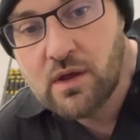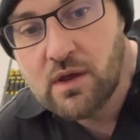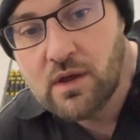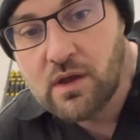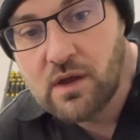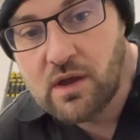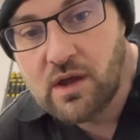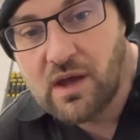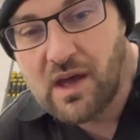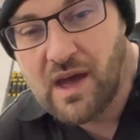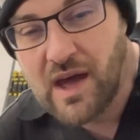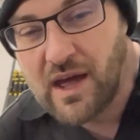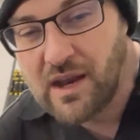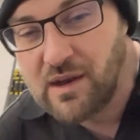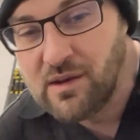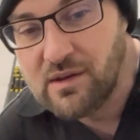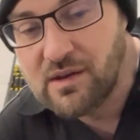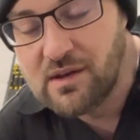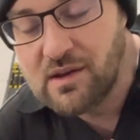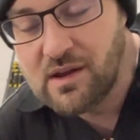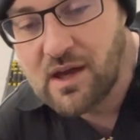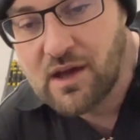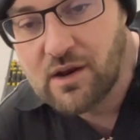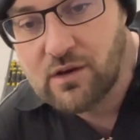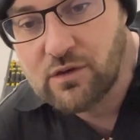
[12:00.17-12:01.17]
it
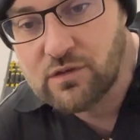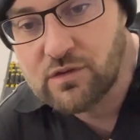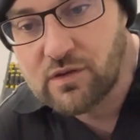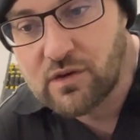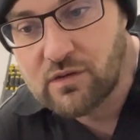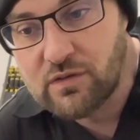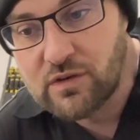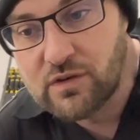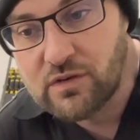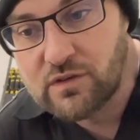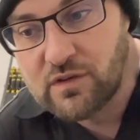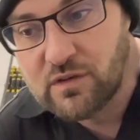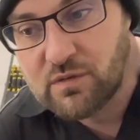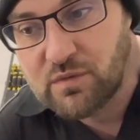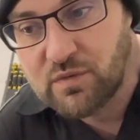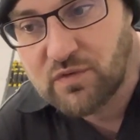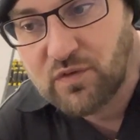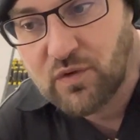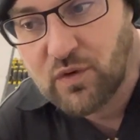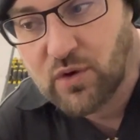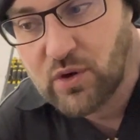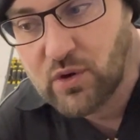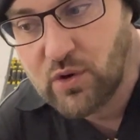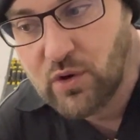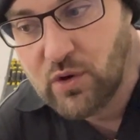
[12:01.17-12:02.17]
hadn't had a service just
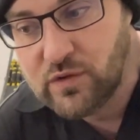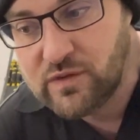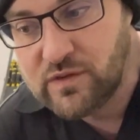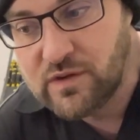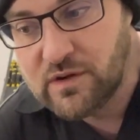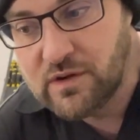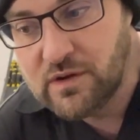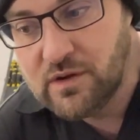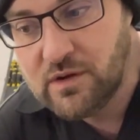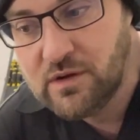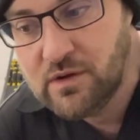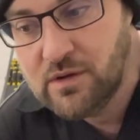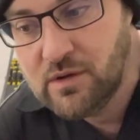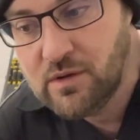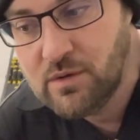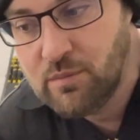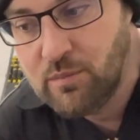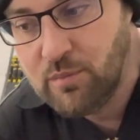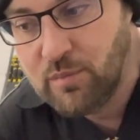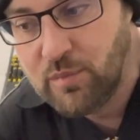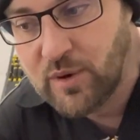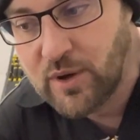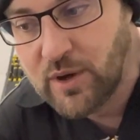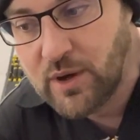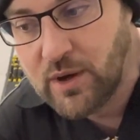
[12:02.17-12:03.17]
before I got it,
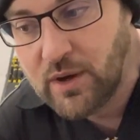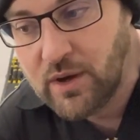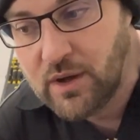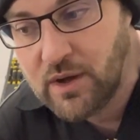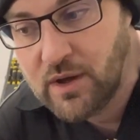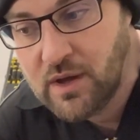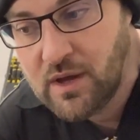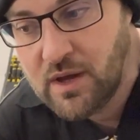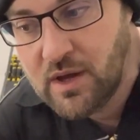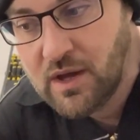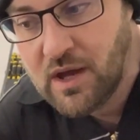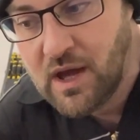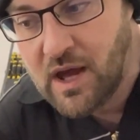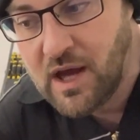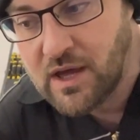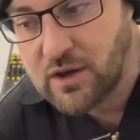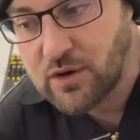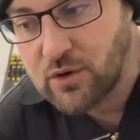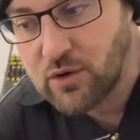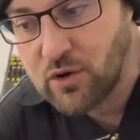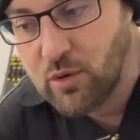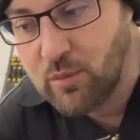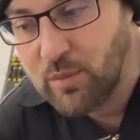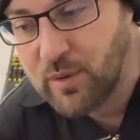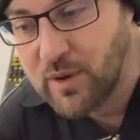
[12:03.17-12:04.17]
but I
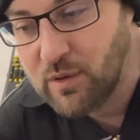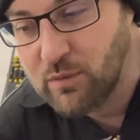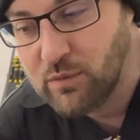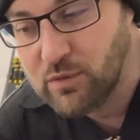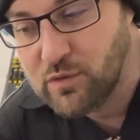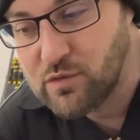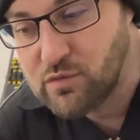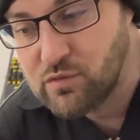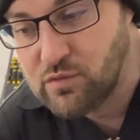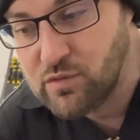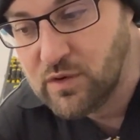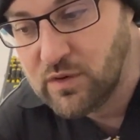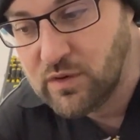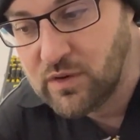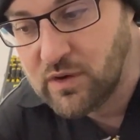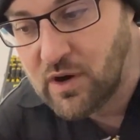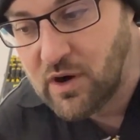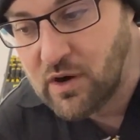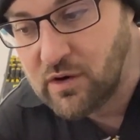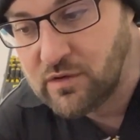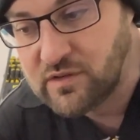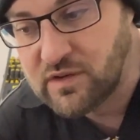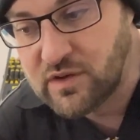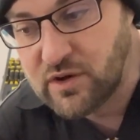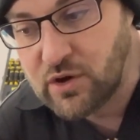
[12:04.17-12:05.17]
don't know, but it was really
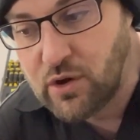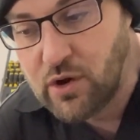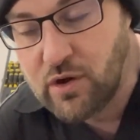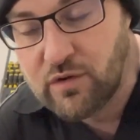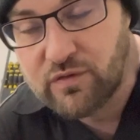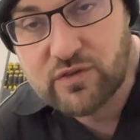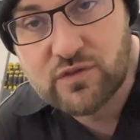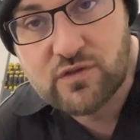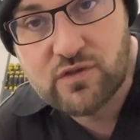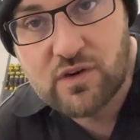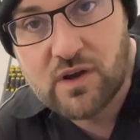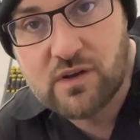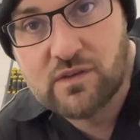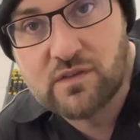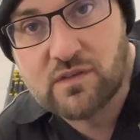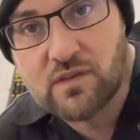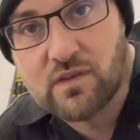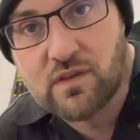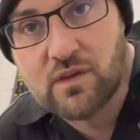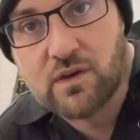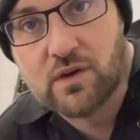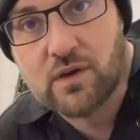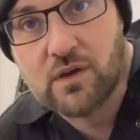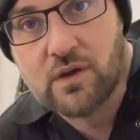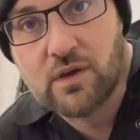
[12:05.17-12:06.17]
hard to get it off. I tried
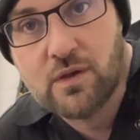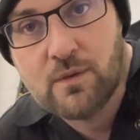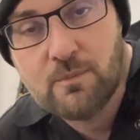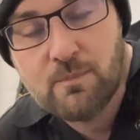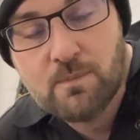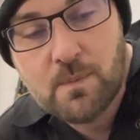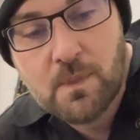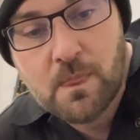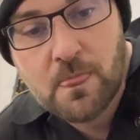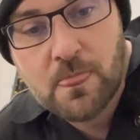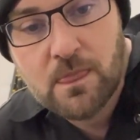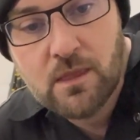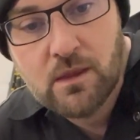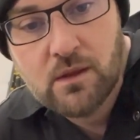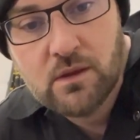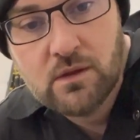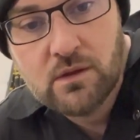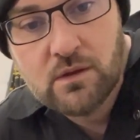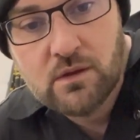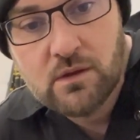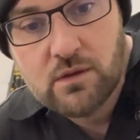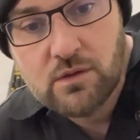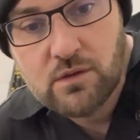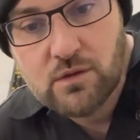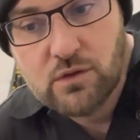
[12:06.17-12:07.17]
the
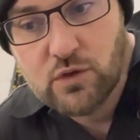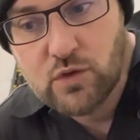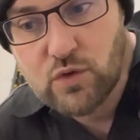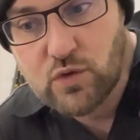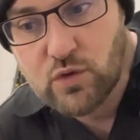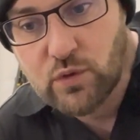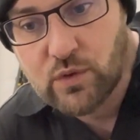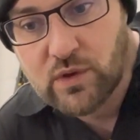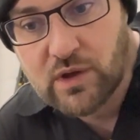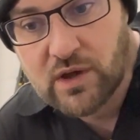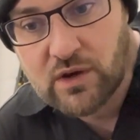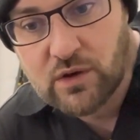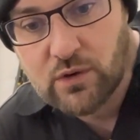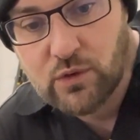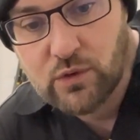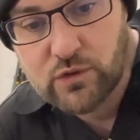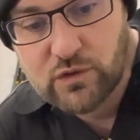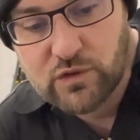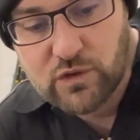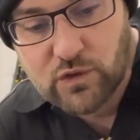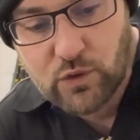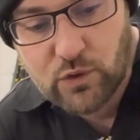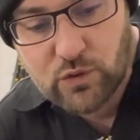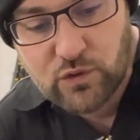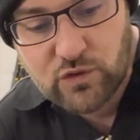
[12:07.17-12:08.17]
usual kind of
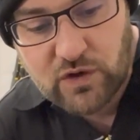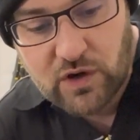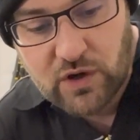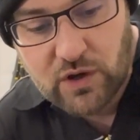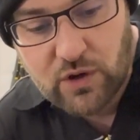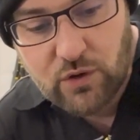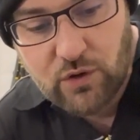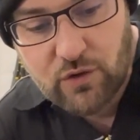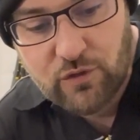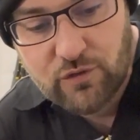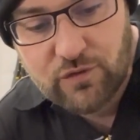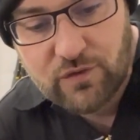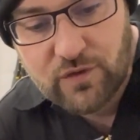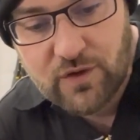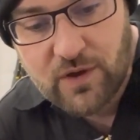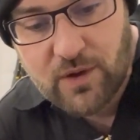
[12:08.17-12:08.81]
old school trick of